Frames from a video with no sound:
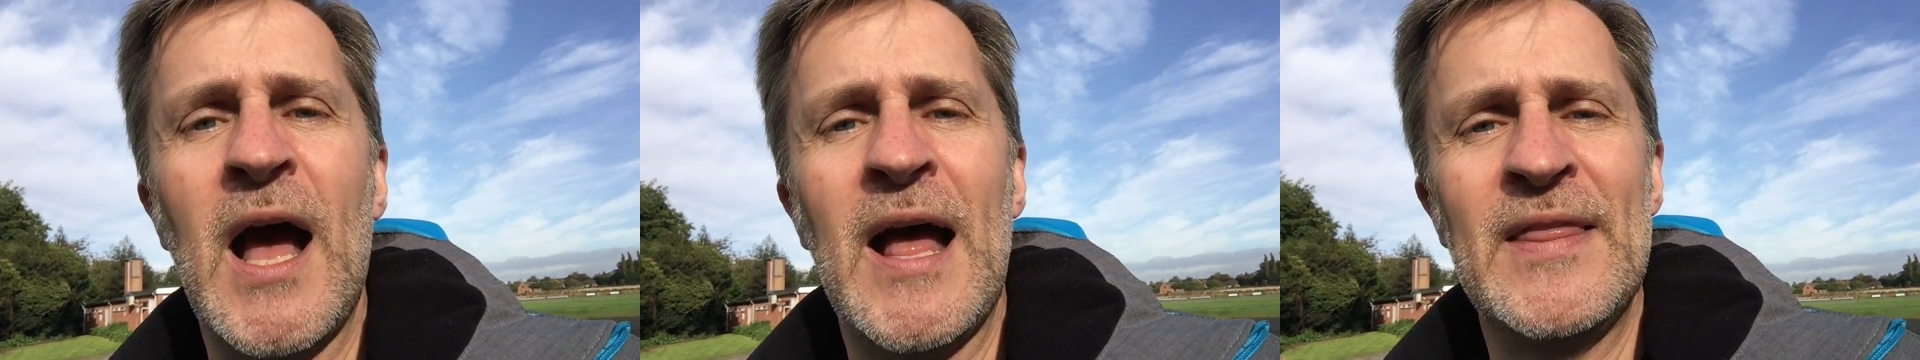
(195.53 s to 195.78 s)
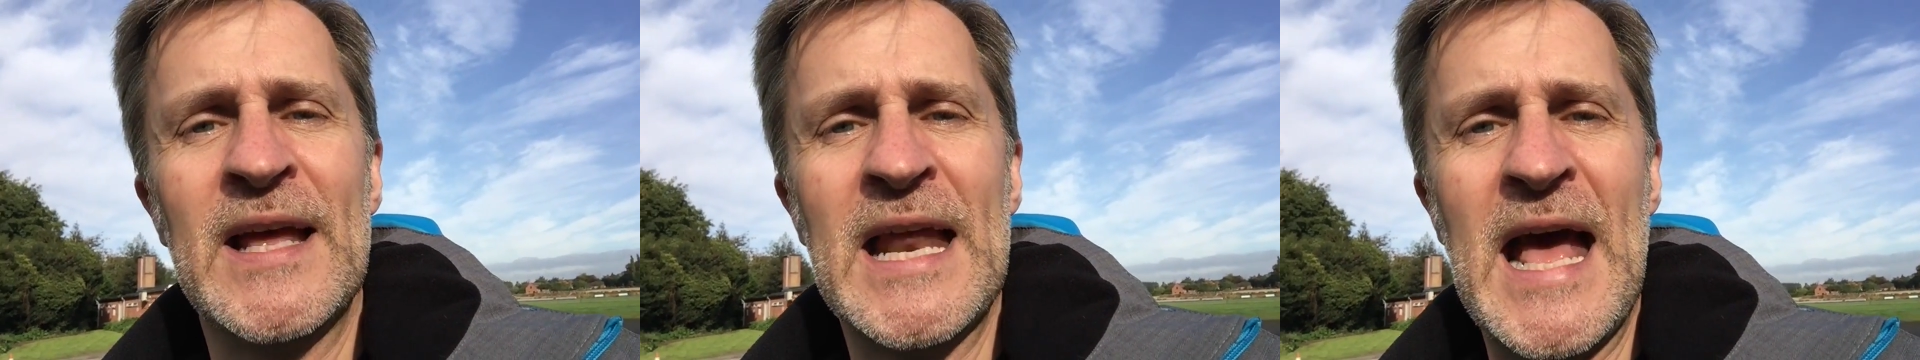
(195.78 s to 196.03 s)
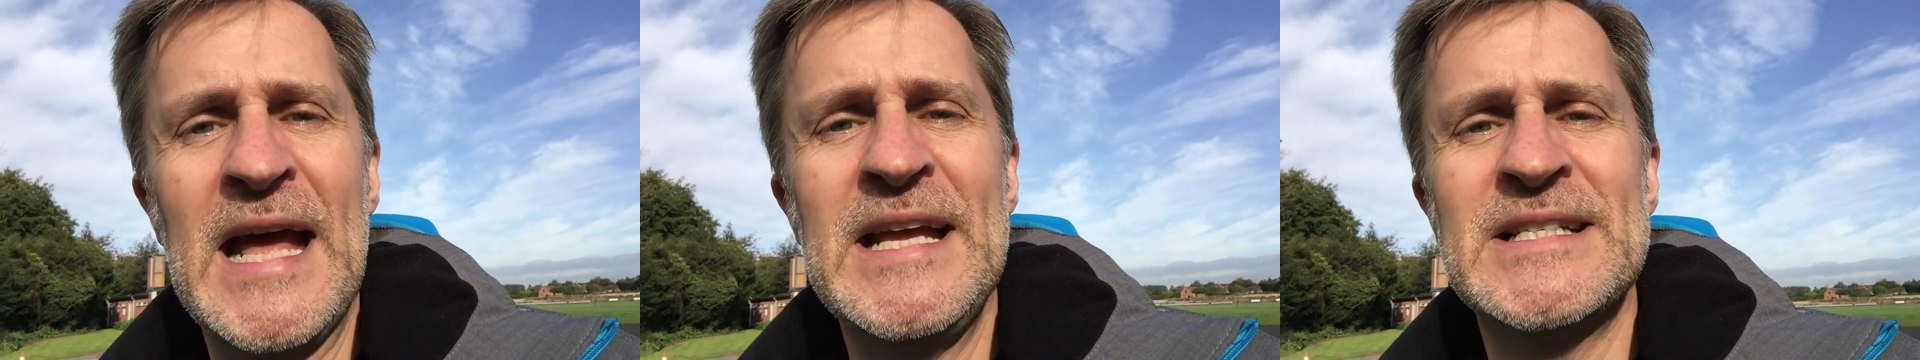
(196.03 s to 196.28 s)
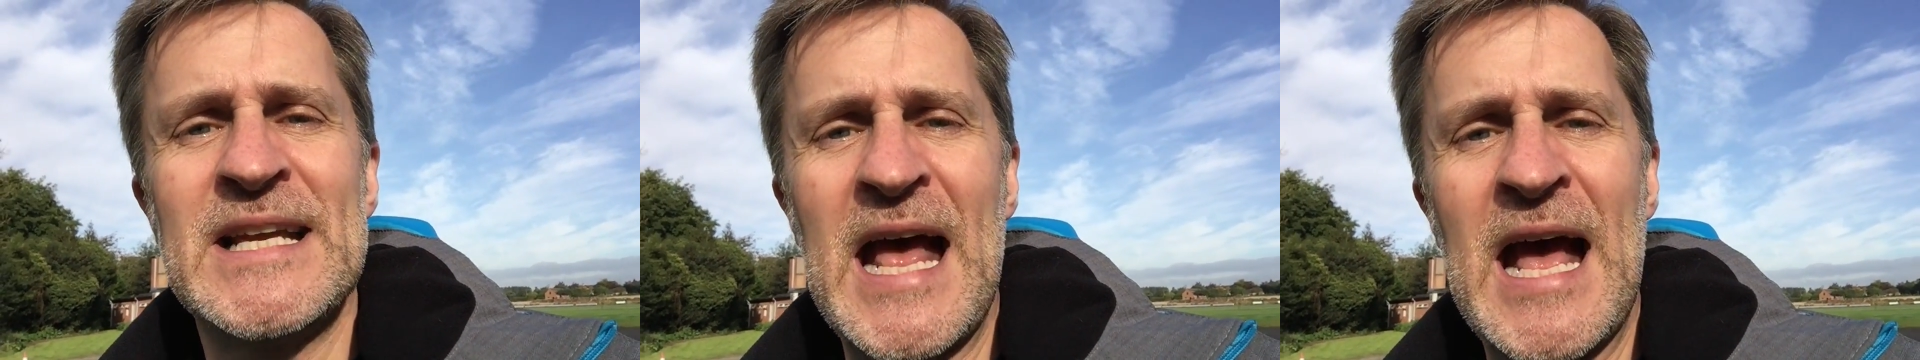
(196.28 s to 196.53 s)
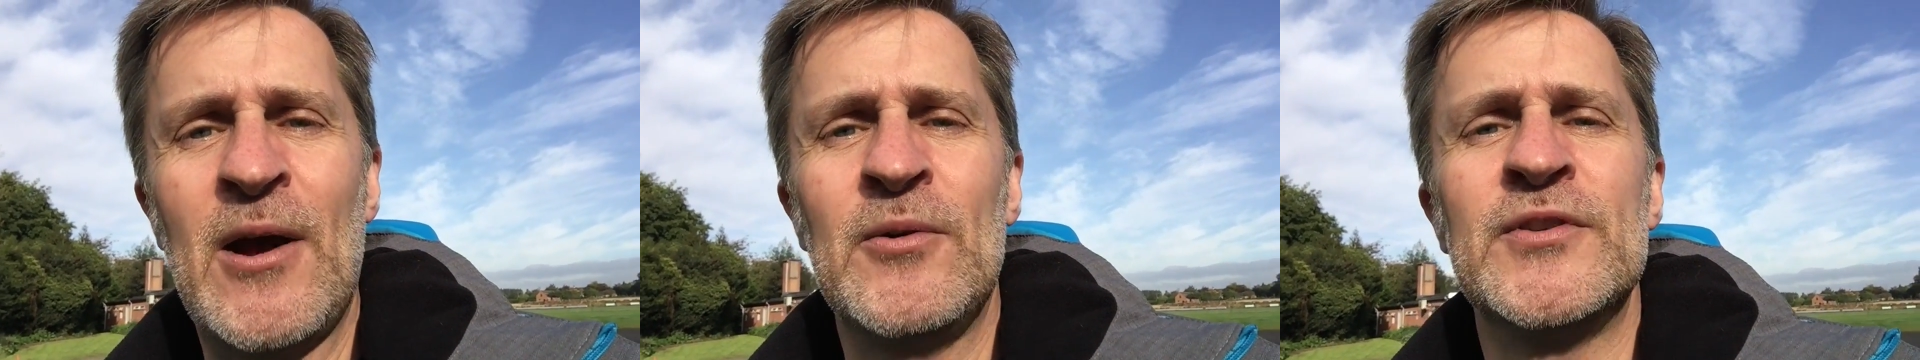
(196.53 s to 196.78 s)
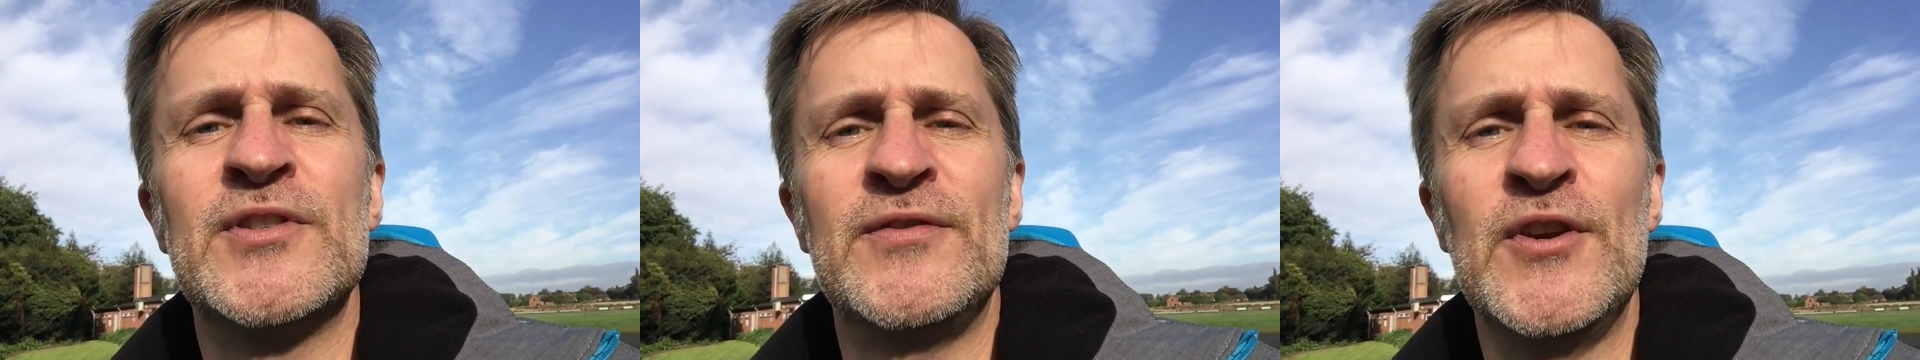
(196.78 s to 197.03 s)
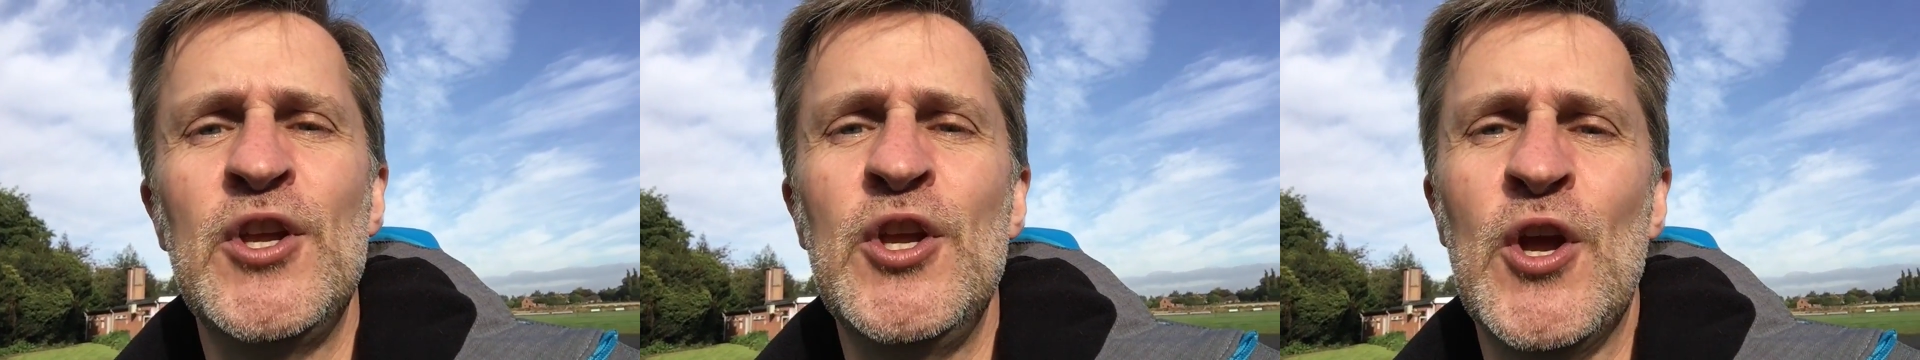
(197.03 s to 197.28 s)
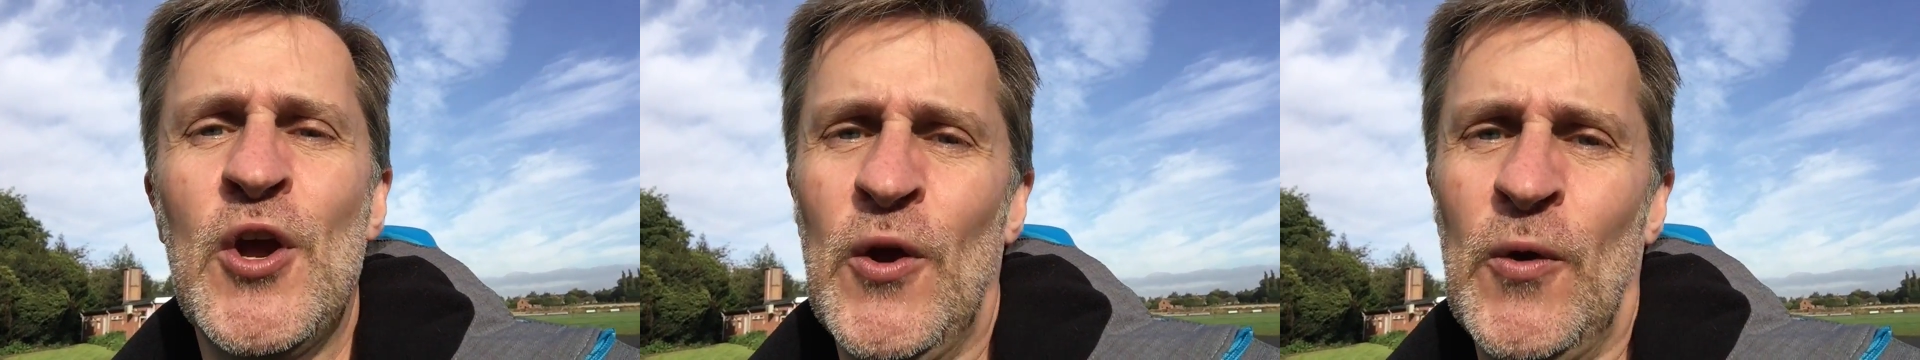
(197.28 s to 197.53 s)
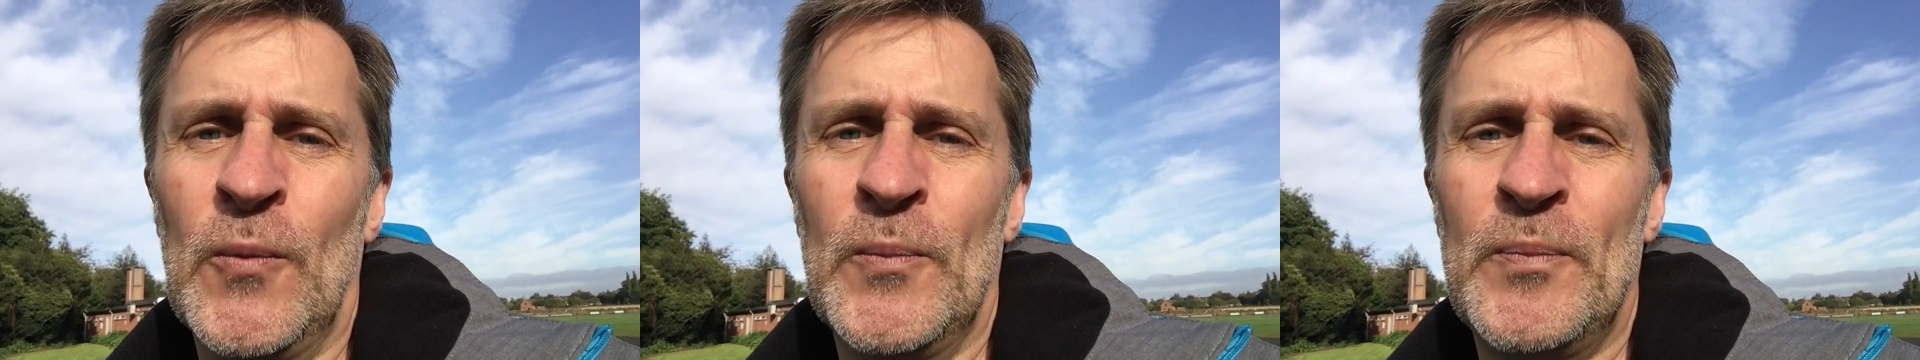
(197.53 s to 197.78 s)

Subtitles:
And then 8 hours for you.